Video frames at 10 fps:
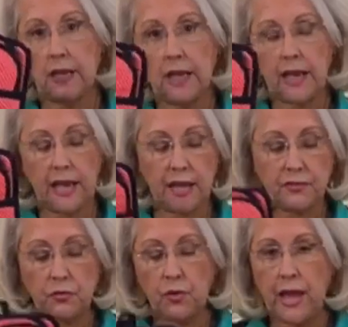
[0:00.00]
and
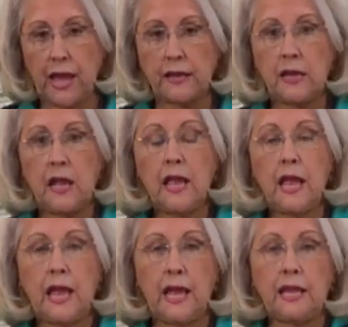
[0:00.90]
the red.
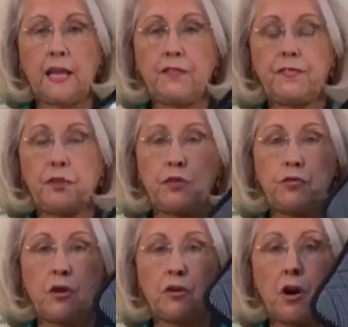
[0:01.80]
And if you
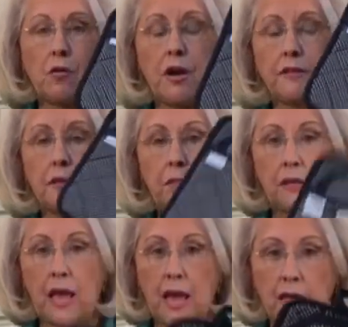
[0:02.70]
go on the
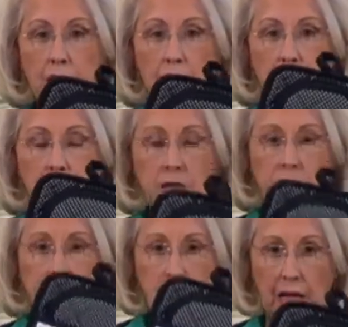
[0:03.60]
black, click on
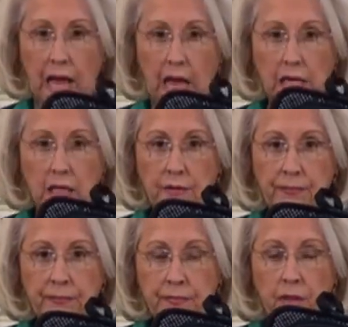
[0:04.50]
the black,
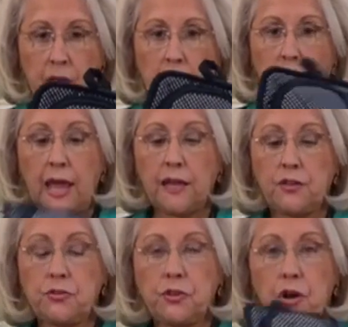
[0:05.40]
and
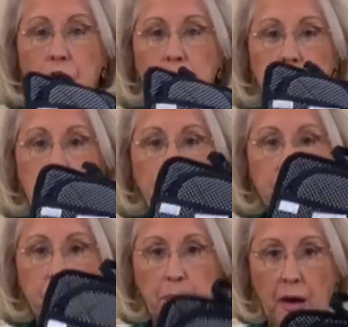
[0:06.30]
you go down to
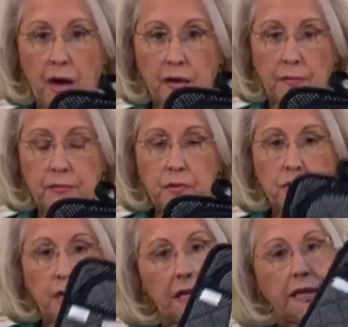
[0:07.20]
the bottom, you're
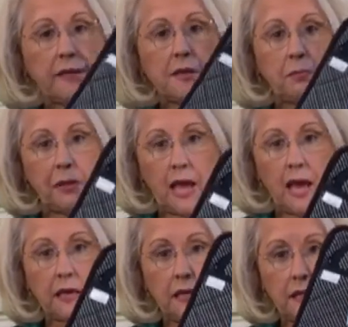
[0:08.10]
going to get the
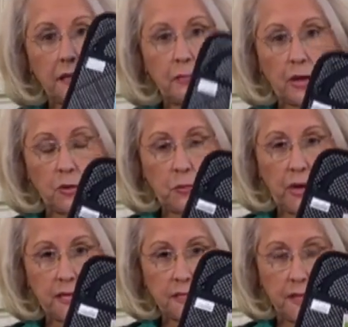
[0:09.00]
black, the better
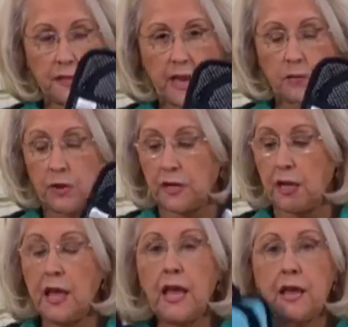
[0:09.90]
price on that one.
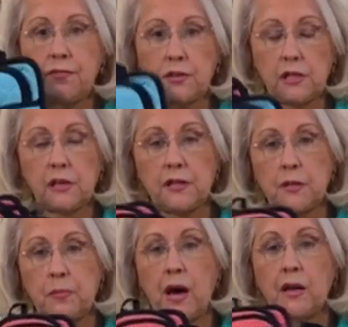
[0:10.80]
If you click on the
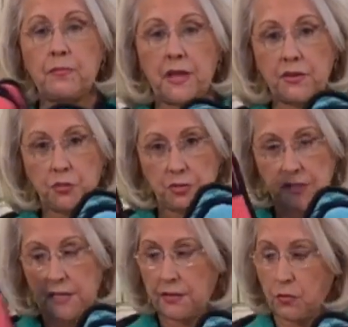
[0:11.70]
bottom, then you will
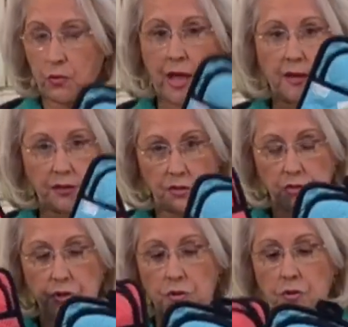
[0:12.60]
see the red and the
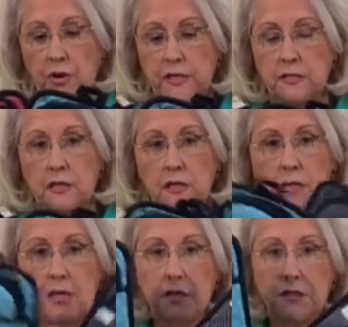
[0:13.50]
turquoise.
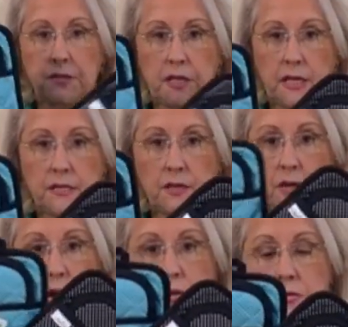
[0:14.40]
So these are
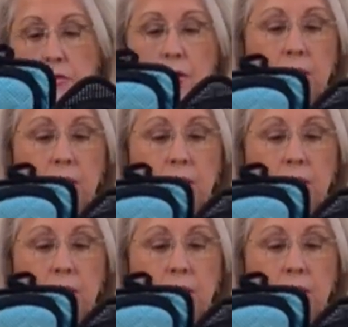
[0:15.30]
also on